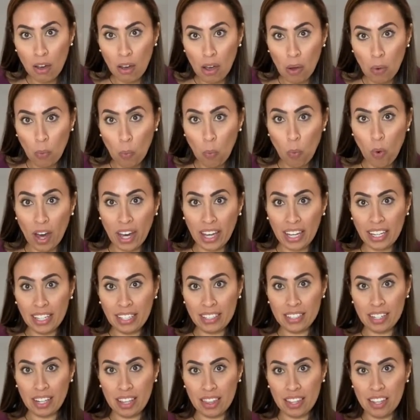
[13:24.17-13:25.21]
white.
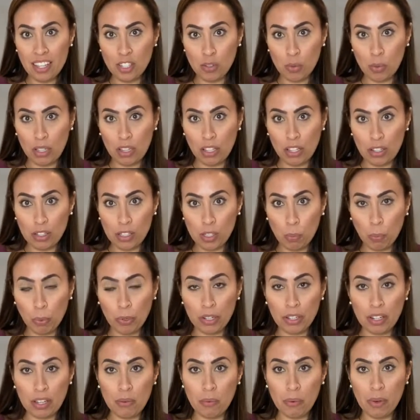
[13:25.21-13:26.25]
This one looks
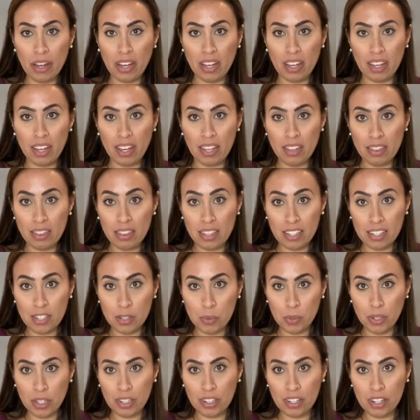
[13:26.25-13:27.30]
pretty white, and this one.